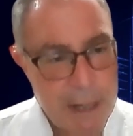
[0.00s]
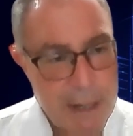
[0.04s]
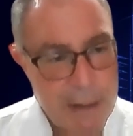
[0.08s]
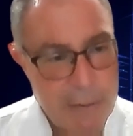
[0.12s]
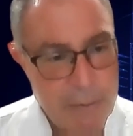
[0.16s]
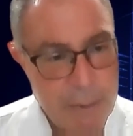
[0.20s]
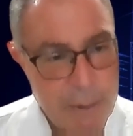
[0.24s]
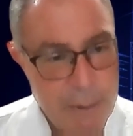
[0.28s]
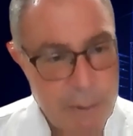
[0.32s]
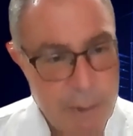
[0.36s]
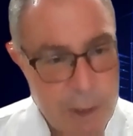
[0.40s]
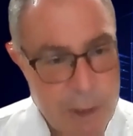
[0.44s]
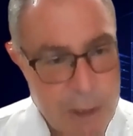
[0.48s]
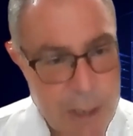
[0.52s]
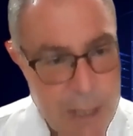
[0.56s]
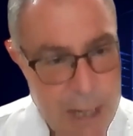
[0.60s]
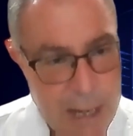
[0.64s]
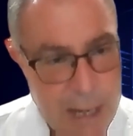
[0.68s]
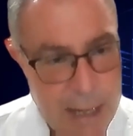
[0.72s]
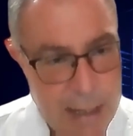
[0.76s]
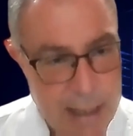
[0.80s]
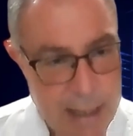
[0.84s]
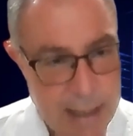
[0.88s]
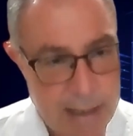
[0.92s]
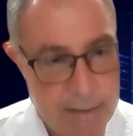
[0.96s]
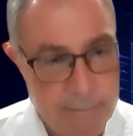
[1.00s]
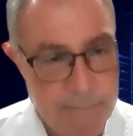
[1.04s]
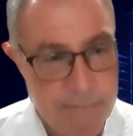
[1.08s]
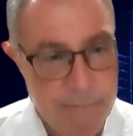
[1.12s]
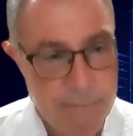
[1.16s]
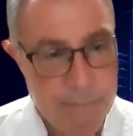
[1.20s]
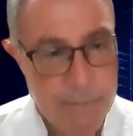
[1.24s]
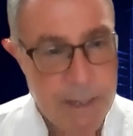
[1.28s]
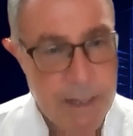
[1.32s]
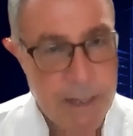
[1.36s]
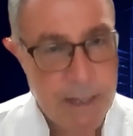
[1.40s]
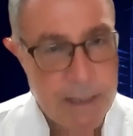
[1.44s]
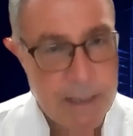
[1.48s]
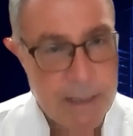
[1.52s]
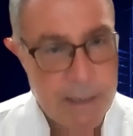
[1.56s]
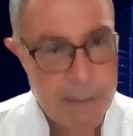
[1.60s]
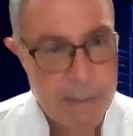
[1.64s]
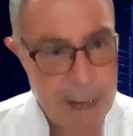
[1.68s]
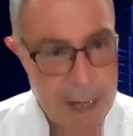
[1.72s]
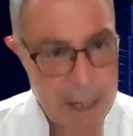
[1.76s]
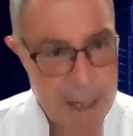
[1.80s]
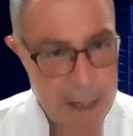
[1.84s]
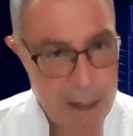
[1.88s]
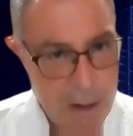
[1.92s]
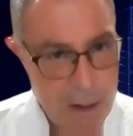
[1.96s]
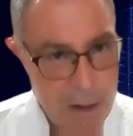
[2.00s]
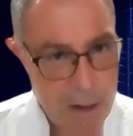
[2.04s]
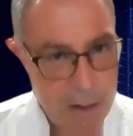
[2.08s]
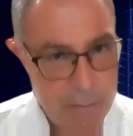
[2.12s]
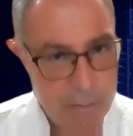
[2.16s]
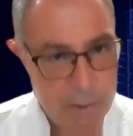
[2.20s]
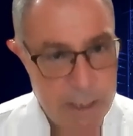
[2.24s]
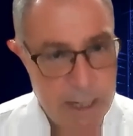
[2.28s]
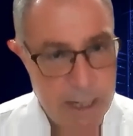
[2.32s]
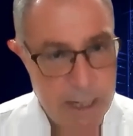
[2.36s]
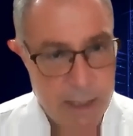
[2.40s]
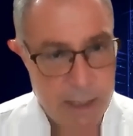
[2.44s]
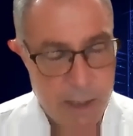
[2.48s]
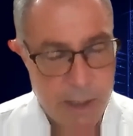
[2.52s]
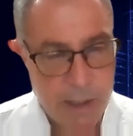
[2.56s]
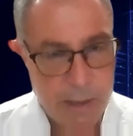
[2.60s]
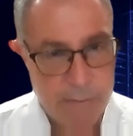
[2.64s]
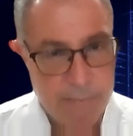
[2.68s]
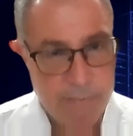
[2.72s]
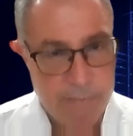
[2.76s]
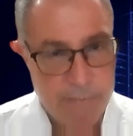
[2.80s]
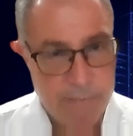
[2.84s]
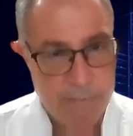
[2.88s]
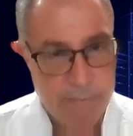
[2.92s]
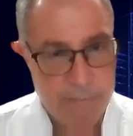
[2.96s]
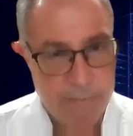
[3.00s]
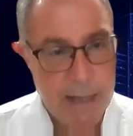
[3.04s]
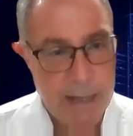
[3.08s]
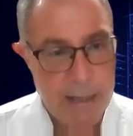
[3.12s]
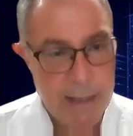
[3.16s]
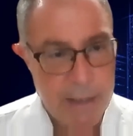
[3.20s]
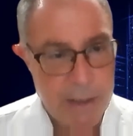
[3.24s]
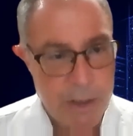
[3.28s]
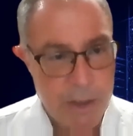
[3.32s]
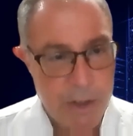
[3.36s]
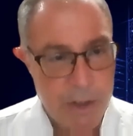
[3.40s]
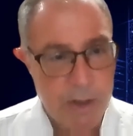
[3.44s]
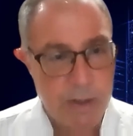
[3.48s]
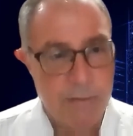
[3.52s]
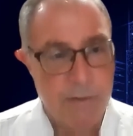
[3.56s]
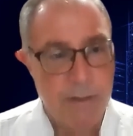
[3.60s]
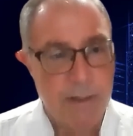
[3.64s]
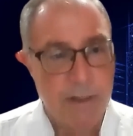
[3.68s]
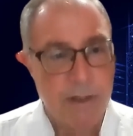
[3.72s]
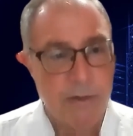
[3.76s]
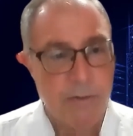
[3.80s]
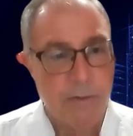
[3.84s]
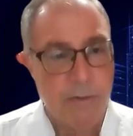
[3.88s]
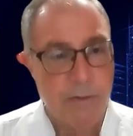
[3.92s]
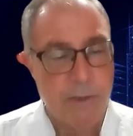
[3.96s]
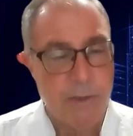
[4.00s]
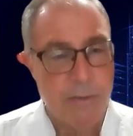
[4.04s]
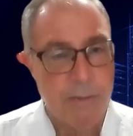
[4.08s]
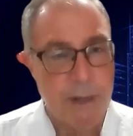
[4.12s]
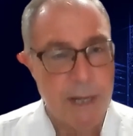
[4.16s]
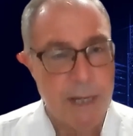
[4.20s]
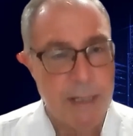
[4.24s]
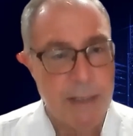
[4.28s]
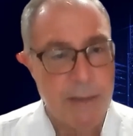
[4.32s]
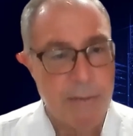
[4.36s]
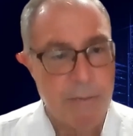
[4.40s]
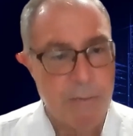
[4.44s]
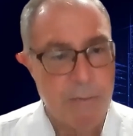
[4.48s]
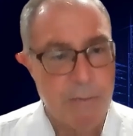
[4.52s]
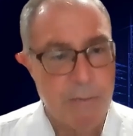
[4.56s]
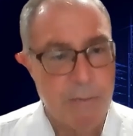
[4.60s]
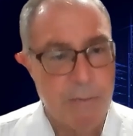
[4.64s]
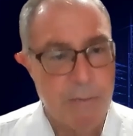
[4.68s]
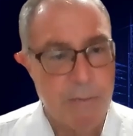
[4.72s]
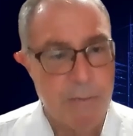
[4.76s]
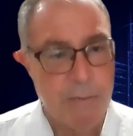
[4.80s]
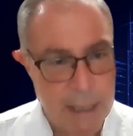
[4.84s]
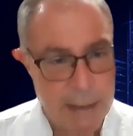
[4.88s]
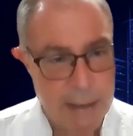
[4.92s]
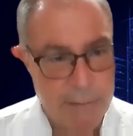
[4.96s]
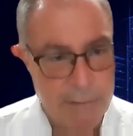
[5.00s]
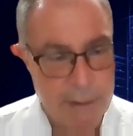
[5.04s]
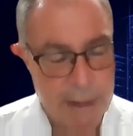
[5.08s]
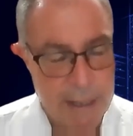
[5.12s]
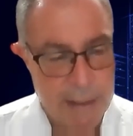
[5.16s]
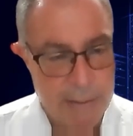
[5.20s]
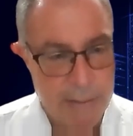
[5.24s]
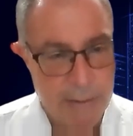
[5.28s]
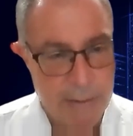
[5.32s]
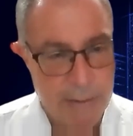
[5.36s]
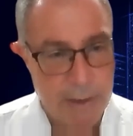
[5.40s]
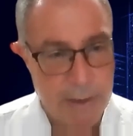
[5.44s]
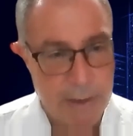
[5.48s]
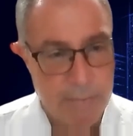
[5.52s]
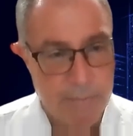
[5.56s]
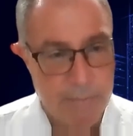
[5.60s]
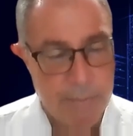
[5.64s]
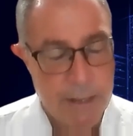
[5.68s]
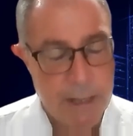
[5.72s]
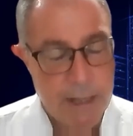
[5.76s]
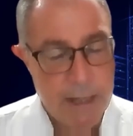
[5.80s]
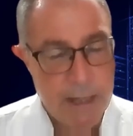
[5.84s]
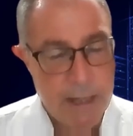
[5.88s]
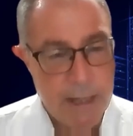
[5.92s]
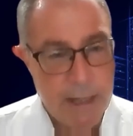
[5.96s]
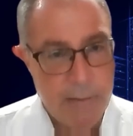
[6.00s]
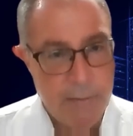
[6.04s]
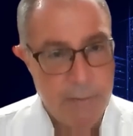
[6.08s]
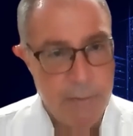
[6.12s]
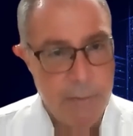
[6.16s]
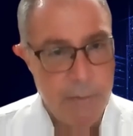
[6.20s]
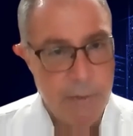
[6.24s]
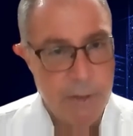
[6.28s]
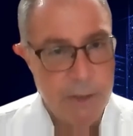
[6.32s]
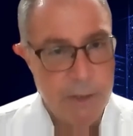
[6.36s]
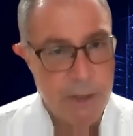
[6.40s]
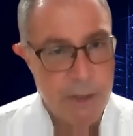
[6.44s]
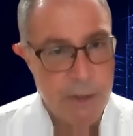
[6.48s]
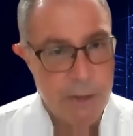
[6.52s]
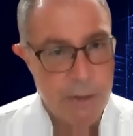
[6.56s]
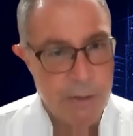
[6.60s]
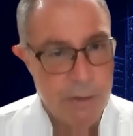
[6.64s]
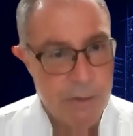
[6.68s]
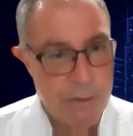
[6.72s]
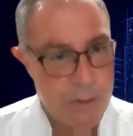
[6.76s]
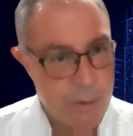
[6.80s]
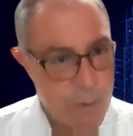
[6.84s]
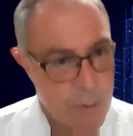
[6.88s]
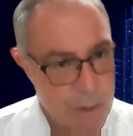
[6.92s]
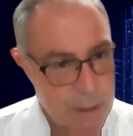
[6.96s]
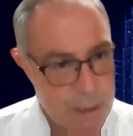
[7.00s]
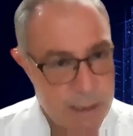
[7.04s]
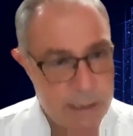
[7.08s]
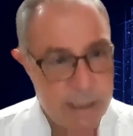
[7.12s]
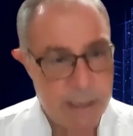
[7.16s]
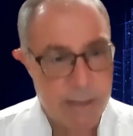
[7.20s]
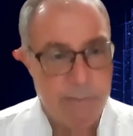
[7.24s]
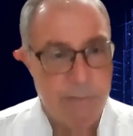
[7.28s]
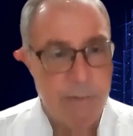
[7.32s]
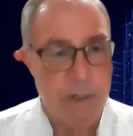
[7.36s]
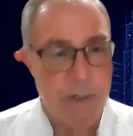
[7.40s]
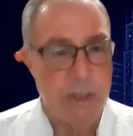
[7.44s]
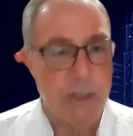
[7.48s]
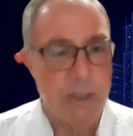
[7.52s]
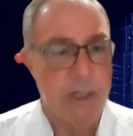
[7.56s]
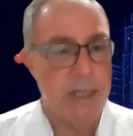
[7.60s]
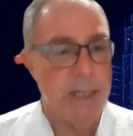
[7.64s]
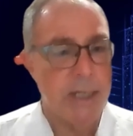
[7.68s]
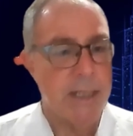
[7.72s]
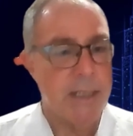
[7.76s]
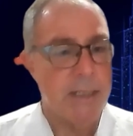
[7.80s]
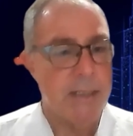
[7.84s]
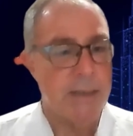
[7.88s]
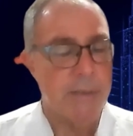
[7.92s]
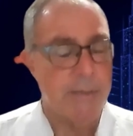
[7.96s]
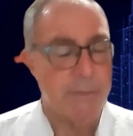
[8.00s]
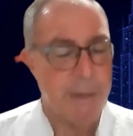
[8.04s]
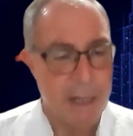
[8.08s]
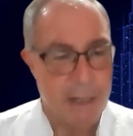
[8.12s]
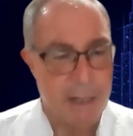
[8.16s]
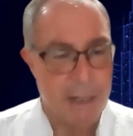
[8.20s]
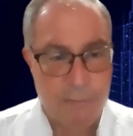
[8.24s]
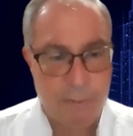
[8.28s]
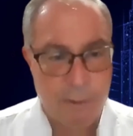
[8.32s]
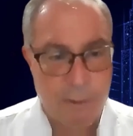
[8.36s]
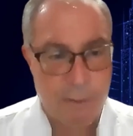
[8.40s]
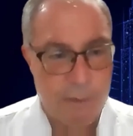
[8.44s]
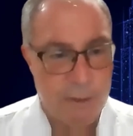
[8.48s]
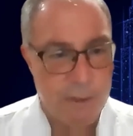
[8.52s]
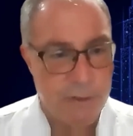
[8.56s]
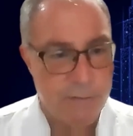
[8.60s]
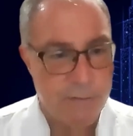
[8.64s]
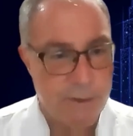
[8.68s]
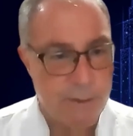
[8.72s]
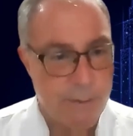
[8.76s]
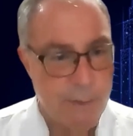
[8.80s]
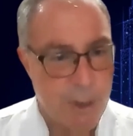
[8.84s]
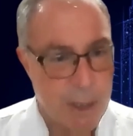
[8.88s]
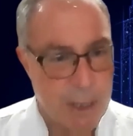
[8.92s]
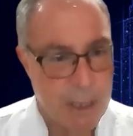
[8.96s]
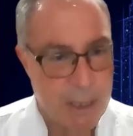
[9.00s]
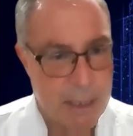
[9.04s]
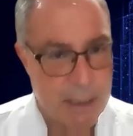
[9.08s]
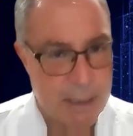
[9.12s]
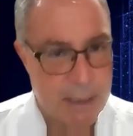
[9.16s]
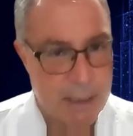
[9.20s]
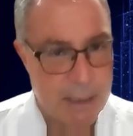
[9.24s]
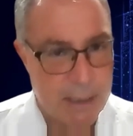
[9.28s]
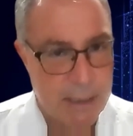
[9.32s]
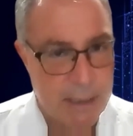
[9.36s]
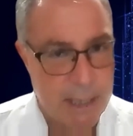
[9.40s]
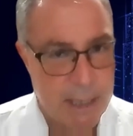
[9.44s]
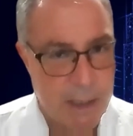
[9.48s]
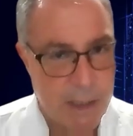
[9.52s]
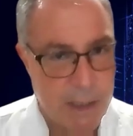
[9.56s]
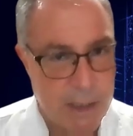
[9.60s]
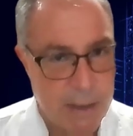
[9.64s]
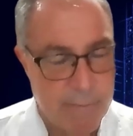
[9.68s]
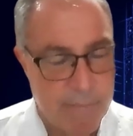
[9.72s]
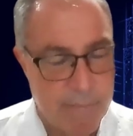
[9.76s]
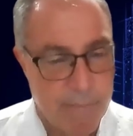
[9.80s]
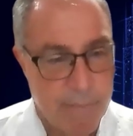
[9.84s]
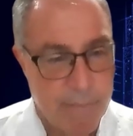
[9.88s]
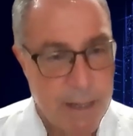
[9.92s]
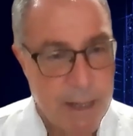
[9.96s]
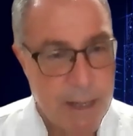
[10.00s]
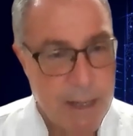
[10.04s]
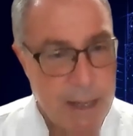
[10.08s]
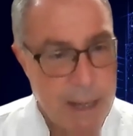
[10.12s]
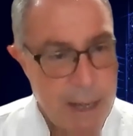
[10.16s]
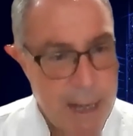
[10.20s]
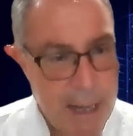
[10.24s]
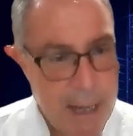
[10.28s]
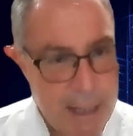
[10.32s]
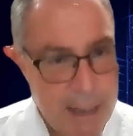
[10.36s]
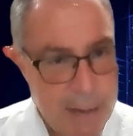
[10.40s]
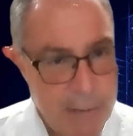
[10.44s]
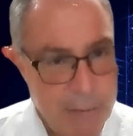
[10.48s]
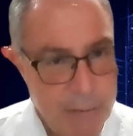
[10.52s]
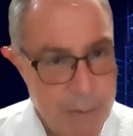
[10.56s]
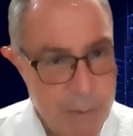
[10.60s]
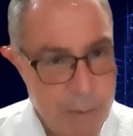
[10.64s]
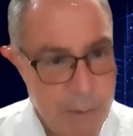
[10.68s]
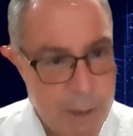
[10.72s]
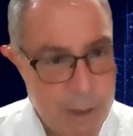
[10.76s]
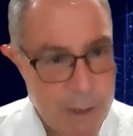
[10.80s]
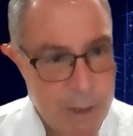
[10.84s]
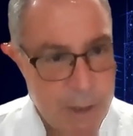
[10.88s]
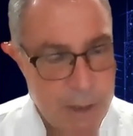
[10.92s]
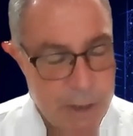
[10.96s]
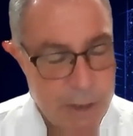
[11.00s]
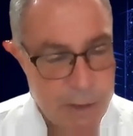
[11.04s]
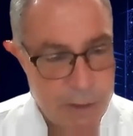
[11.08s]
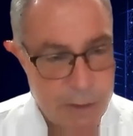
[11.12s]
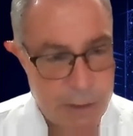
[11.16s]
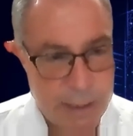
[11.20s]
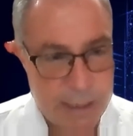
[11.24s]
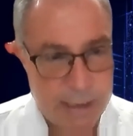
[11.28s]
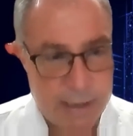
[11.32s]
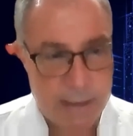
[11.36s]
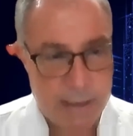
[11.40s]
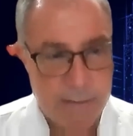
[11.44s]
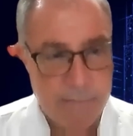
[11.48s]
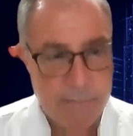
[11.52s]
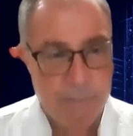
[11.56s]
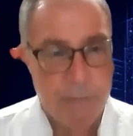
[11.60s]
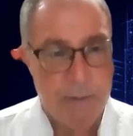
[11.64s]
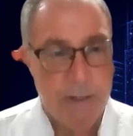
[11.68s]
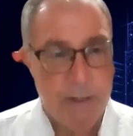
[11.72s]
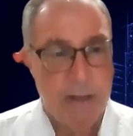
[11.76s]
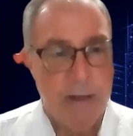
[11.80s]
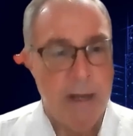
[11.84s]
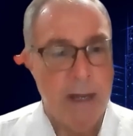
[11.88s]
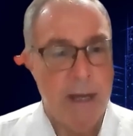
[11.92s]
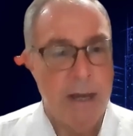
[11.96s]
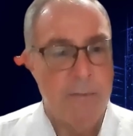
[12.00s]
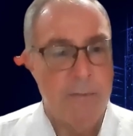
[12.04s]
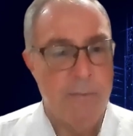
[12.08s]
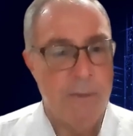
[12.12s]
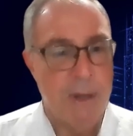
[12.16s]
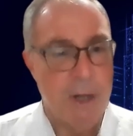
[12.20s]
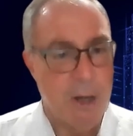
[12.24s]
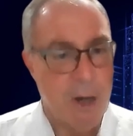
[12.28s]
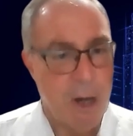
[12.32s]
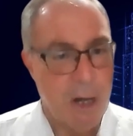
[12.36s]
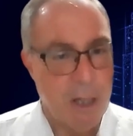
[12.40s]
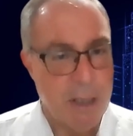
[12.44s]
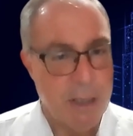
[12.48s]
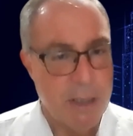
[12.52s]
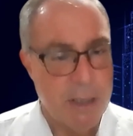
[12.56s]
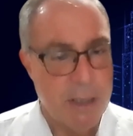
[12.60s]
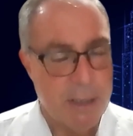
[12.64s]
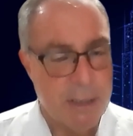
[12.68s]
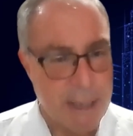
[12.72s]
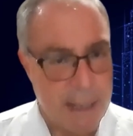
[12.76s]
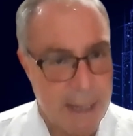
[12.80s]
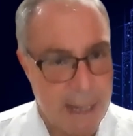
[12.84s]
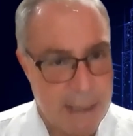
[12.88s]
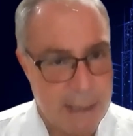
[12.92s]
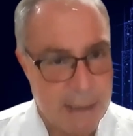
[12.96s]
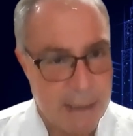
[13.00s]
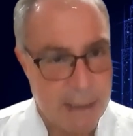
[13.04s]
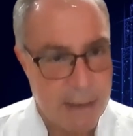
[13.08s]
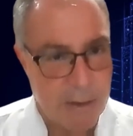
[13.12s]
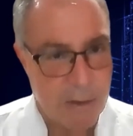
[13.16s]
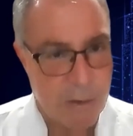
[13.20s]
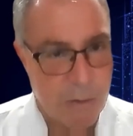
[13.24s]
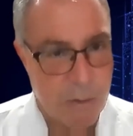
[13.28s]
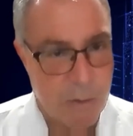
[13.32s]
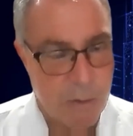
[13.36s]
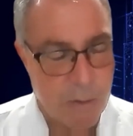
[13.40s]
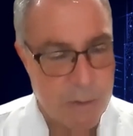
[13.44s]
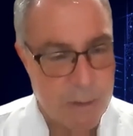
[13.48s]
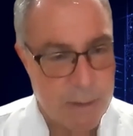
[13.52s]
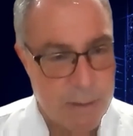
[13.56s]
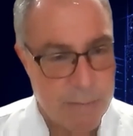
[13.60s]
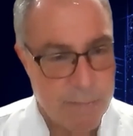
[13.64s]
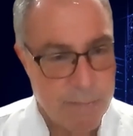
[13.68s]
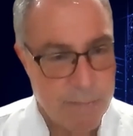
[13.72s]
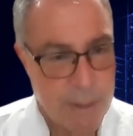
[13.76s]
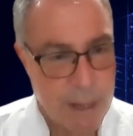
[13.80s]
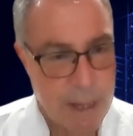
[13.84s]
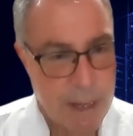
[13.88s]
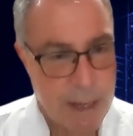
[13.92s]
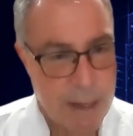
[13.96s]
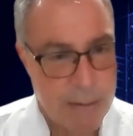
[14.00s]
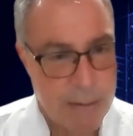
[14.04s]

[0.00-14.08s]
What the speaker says: But if we were to add in tobacco harm reduction and ensure that it was made more widely available, if we were to use what is emerging as better forms of smoking cessation, and if we were to address the largest cancer cause